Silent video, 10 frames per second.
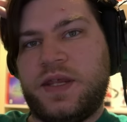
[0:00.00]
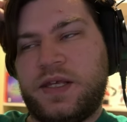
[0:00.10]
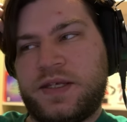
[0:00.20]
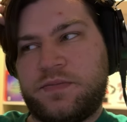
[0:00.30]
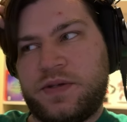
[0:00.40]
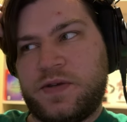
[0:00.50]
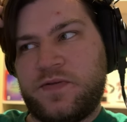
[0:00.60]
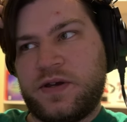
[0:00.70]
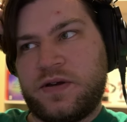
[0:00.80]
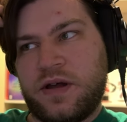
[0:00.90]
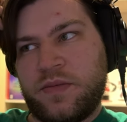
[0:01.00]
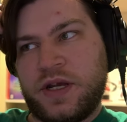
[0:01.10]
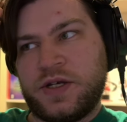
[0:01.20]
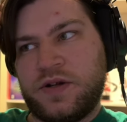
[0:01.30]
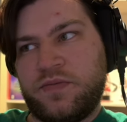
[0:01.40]
this specific
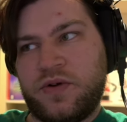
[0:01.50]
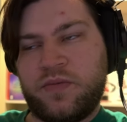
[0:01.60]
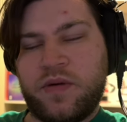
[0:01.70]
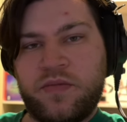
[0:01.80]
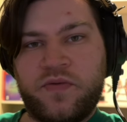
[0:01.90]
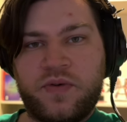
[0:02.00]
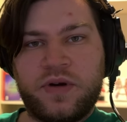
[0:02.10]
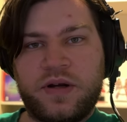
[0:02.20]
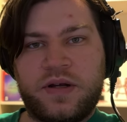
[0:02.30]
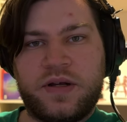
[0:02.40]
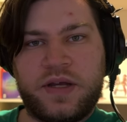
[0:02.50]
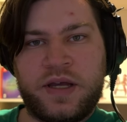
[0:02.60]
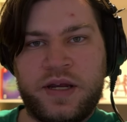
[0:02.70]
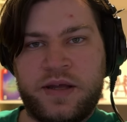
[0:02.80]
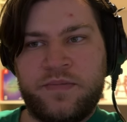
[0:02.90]
combination of Pokemon before,
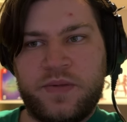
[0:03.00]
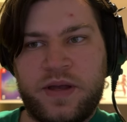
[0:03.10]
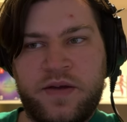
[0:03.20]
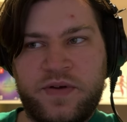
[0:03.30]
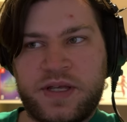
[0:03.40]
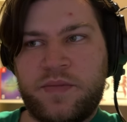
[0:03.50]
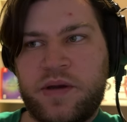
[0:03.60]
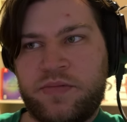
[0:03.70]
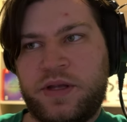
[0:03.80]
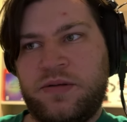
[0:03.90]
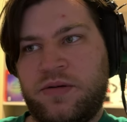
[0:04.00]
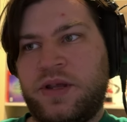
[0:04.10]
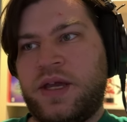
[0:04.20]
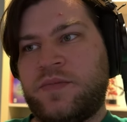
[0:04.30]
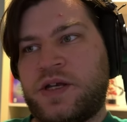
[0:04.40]
and I'm every time I play through
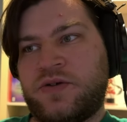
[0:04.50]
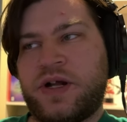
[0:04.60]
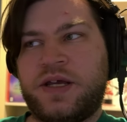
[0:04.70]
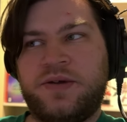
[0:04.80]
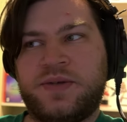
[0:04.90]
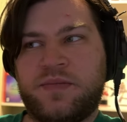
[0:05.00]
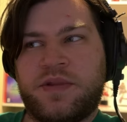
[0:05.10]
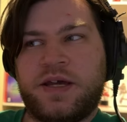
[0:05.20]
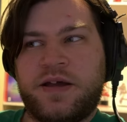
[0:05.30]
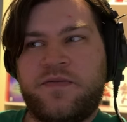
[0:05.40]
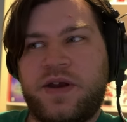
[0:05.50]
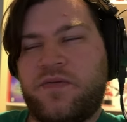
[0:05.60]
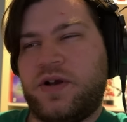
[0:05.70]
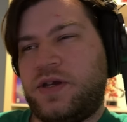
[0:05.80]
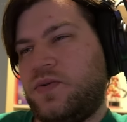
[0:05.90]
the games, I try to use something I've
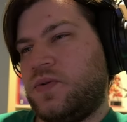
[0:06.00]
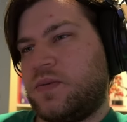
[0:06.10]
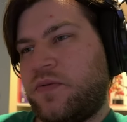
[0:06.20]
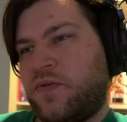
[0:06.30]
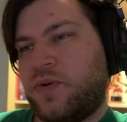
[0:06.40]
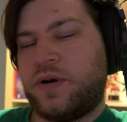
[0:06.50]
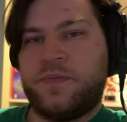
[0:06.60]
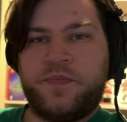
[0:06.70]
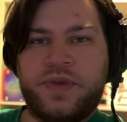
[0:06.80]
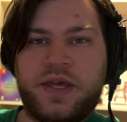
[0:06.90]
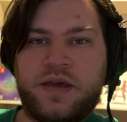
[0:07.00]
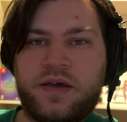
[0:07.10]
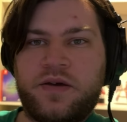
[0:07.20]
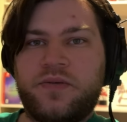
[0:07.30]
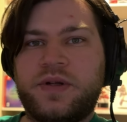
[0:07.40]
never used before,
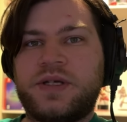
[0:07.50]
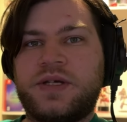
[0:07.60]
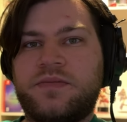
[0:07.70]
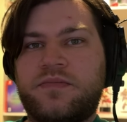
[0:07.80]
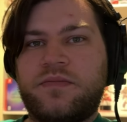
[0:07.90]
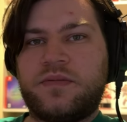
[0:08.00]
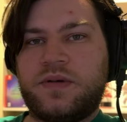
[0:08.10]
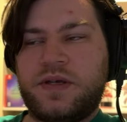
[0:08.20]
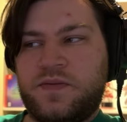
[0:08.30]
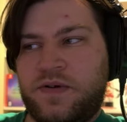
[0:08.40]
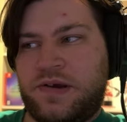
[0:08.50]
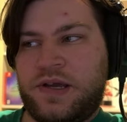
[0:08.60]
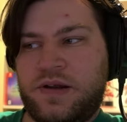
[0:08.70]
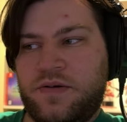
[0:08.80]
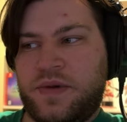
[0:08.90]
which is very
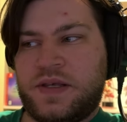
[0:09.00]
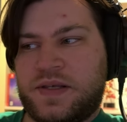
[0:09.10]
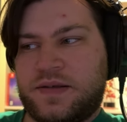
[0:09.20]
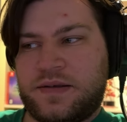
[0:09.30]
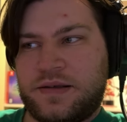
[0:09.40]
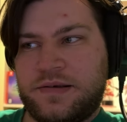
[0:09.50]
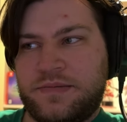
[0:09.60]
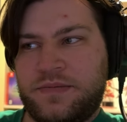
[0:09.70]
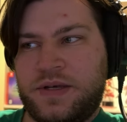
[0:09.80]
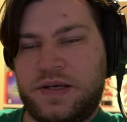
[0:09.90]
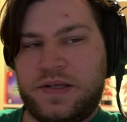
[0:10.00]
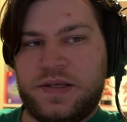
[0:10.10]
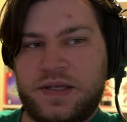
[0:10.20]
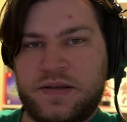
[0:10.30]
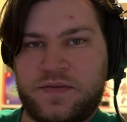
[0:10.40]
hit or miss
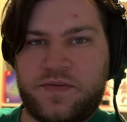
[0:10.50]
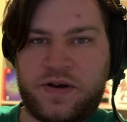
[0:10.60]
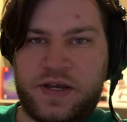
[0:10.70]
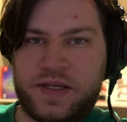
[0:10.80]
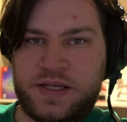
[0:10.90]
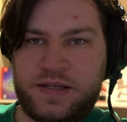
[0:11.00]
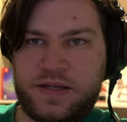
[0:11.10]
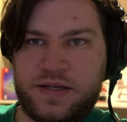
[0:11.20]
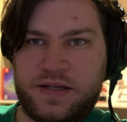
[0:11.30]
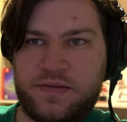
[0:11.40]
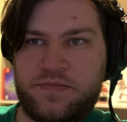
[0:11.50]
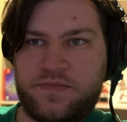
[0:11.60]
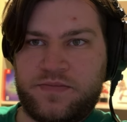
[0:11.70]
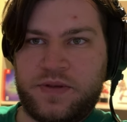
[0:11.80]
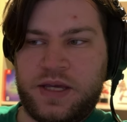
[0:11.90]
because it's very easy to
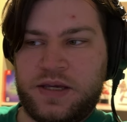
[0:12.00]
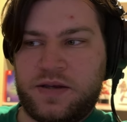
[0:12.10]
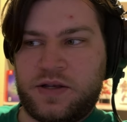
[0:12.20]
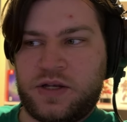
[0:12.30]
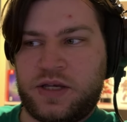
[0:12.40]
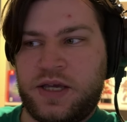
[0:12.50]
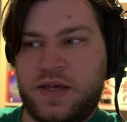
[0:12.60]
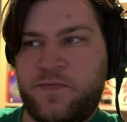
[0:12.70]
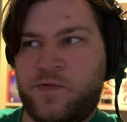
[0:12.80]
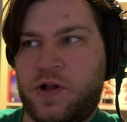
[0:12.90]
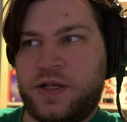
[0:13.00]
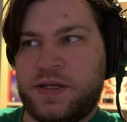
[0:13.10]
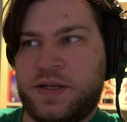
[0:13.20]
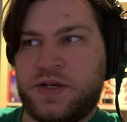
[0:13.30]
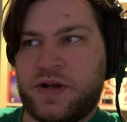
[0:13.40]
like fall
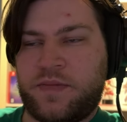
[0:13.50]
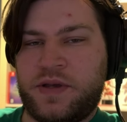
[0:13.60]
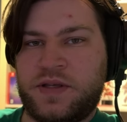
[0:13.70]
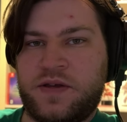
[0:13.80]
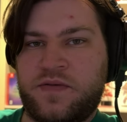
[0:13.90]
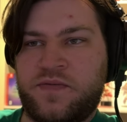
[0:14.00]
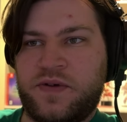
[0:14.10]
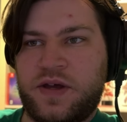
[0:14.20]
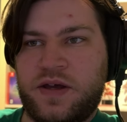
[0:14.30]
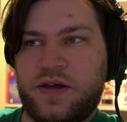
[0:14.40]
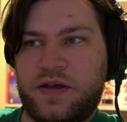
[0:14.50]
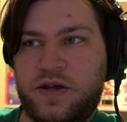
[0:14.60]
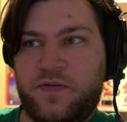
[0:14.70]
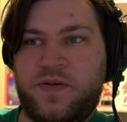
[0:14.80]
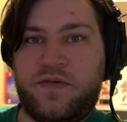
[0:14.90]
into the trappings of
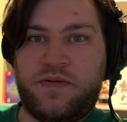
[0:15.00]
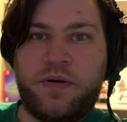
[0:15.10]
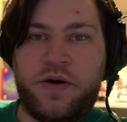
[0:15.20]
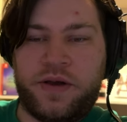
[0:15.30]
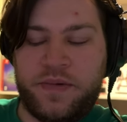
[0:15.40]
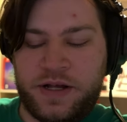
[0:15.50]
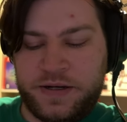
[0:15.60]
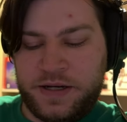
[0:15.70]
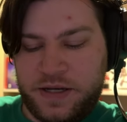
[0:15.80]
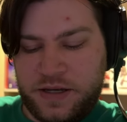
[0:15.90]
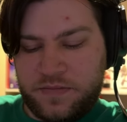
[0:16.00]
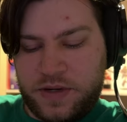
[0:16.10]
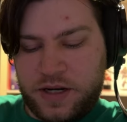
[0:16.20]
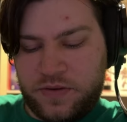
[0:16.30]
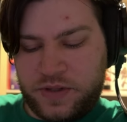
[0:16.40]
your favorite Pokemon.
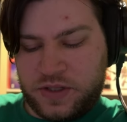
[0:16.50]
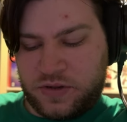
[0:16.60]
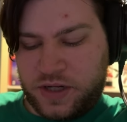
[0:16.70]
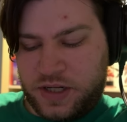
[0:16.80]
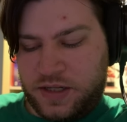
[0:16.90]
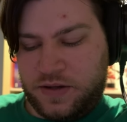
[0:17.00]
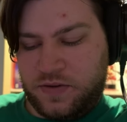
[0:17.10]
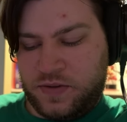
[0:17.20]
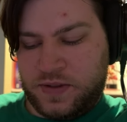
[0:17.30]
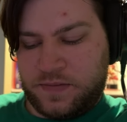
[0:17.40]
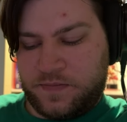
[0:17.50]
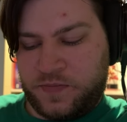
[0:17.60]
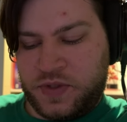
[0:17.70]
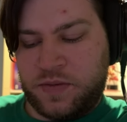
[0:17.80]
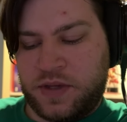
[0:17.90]
But I always try to use
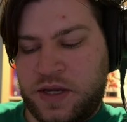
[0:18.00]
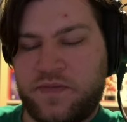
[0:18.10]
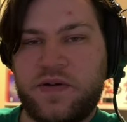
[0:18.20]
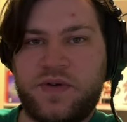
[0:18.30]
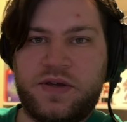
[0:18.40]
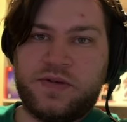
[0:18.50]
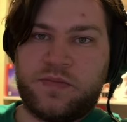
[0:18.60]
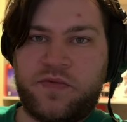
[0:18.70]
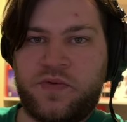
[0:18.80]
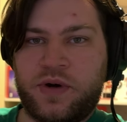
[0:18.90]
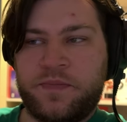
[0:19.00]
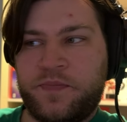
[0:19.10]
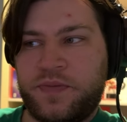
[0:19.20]
something I've never used before.